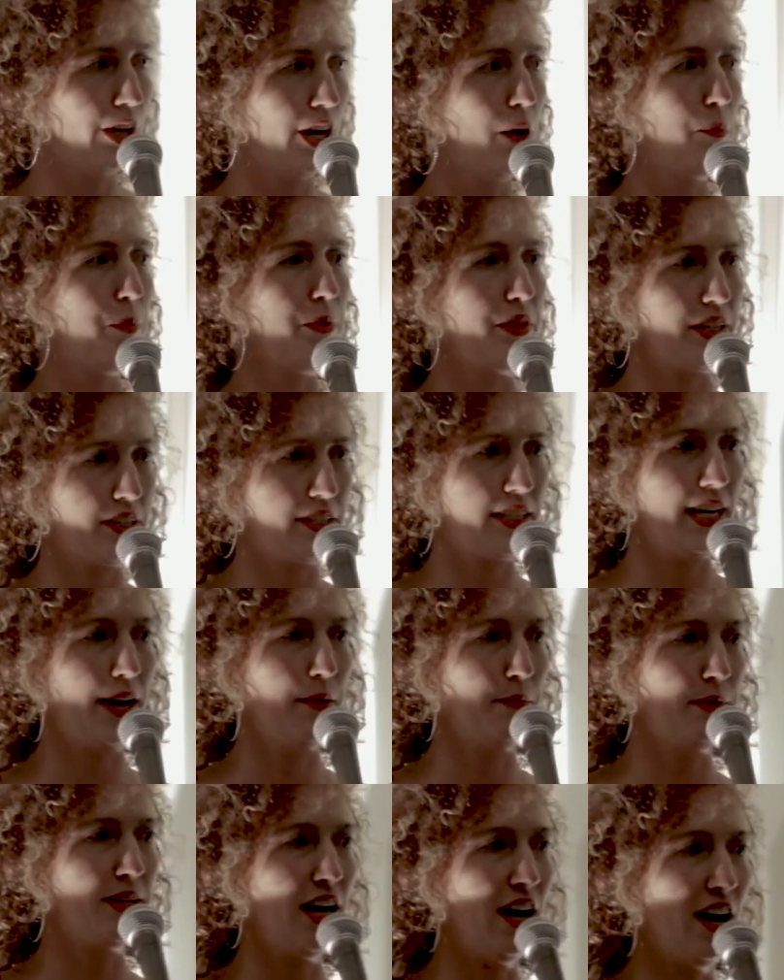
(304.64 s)
up at the
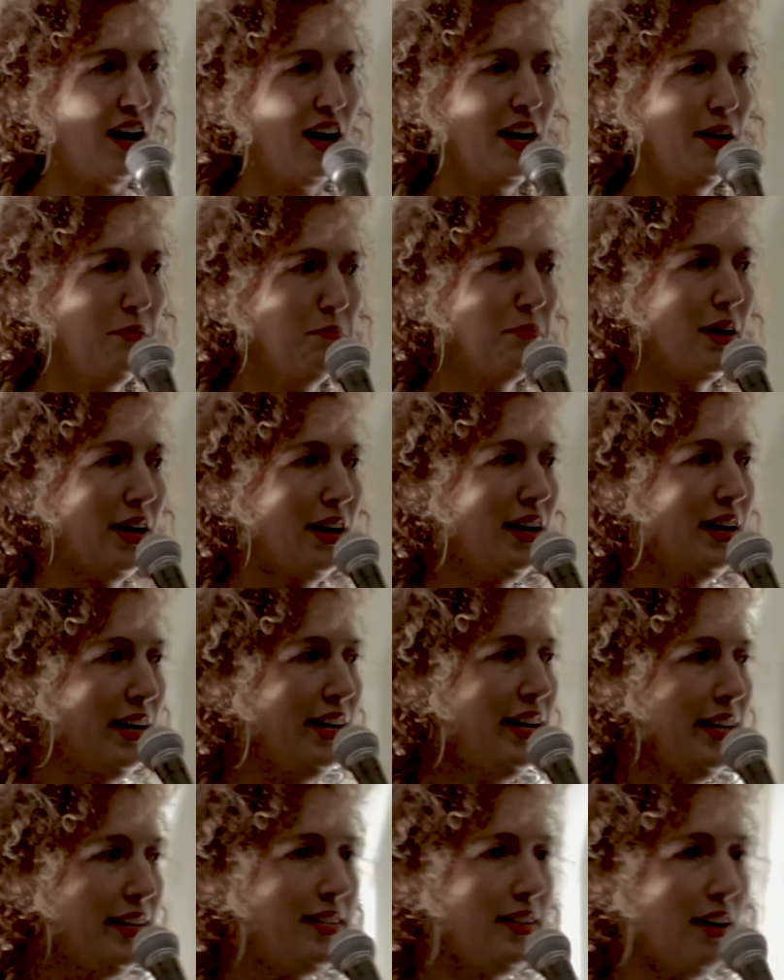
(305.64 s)
same time,
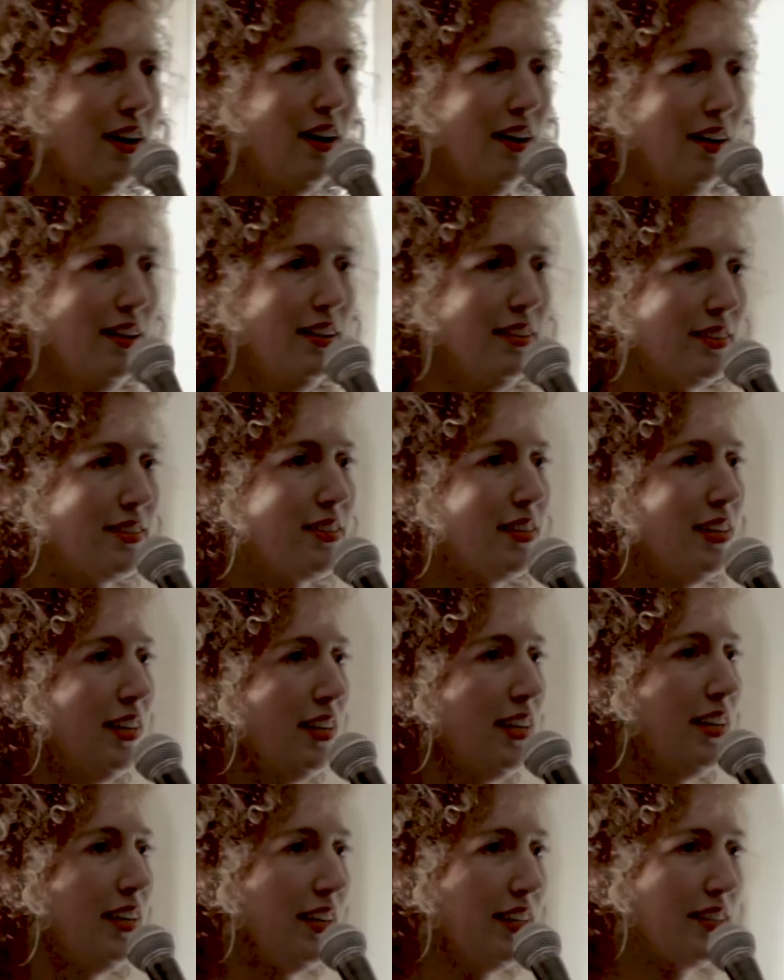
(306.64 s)
but it does.
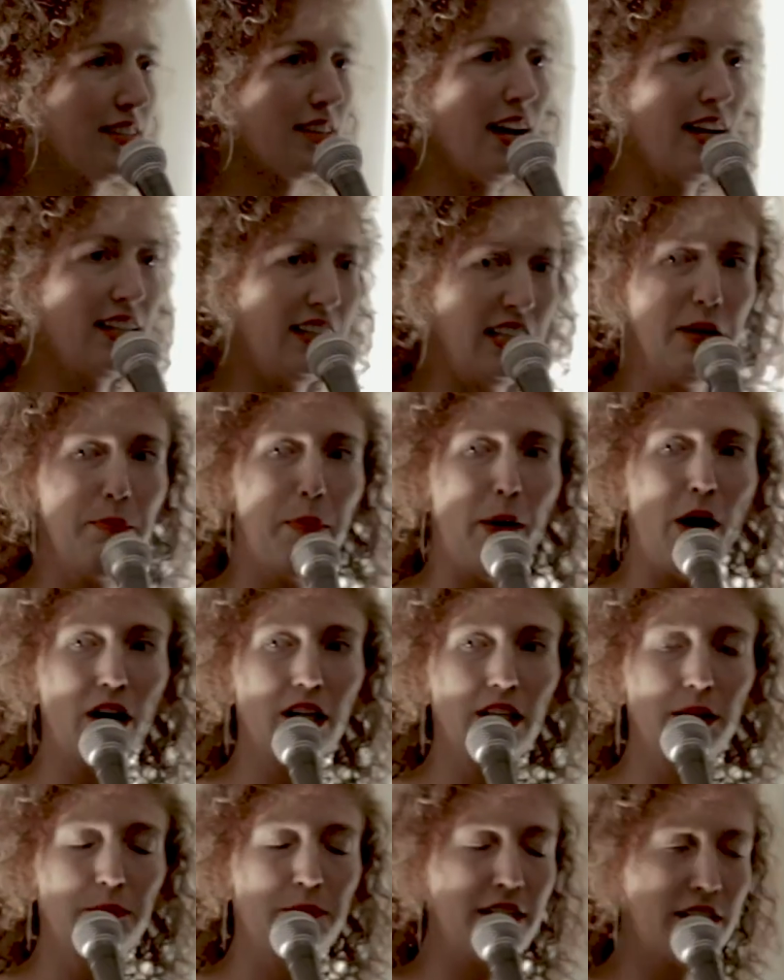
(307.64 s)
It's like, the
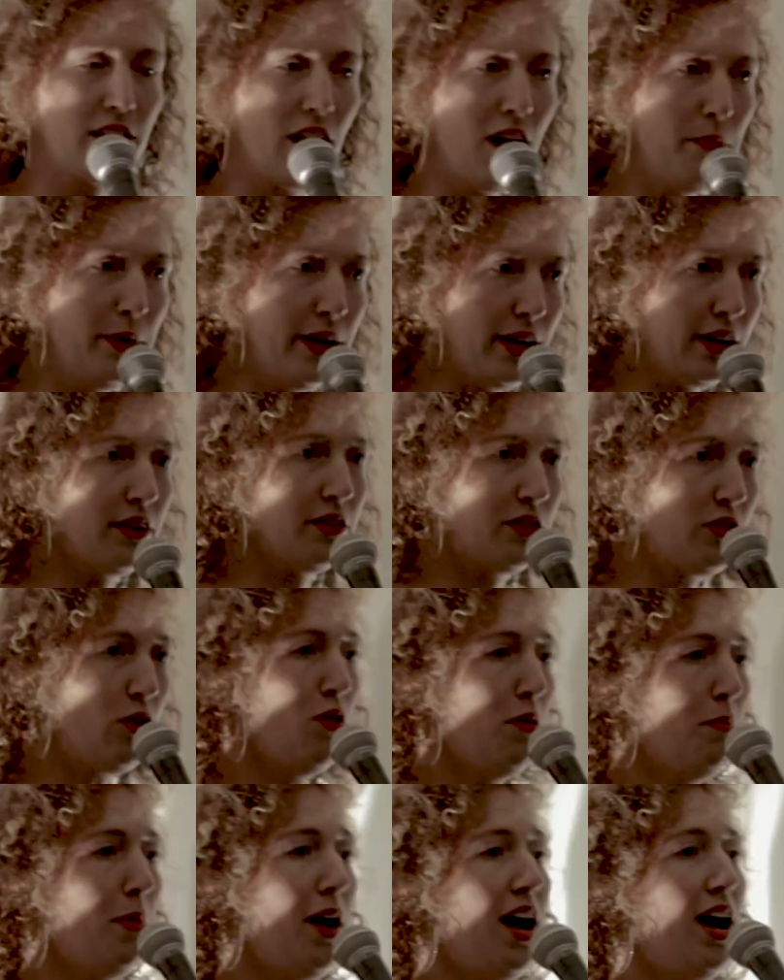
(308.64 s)
apocalypse is coming, and so
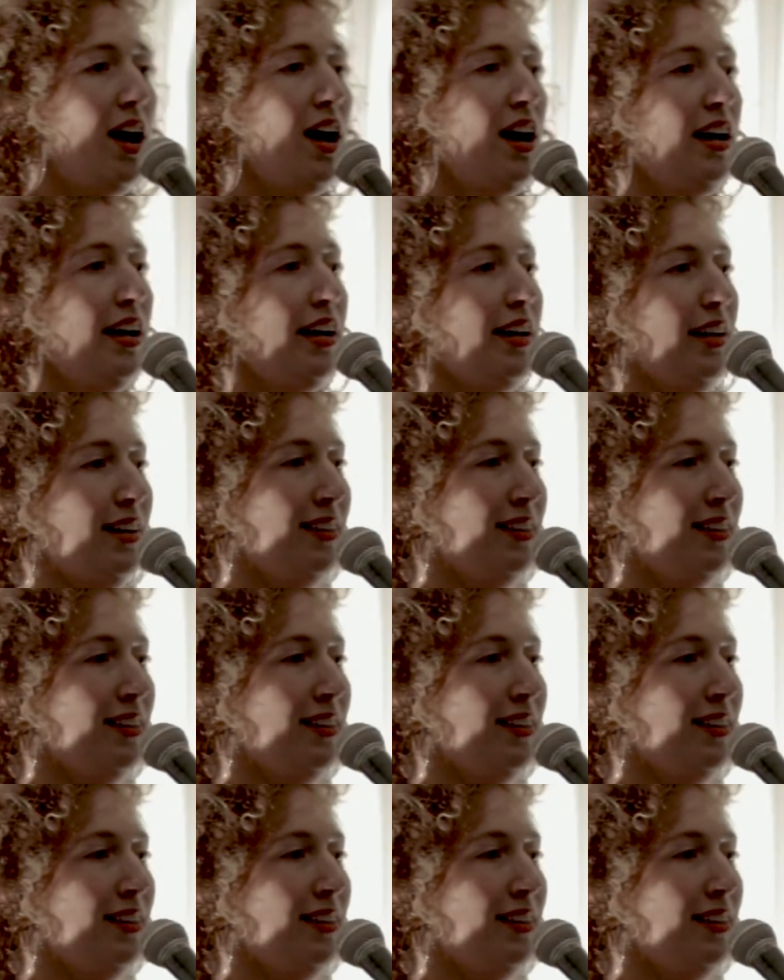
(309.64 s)
am I.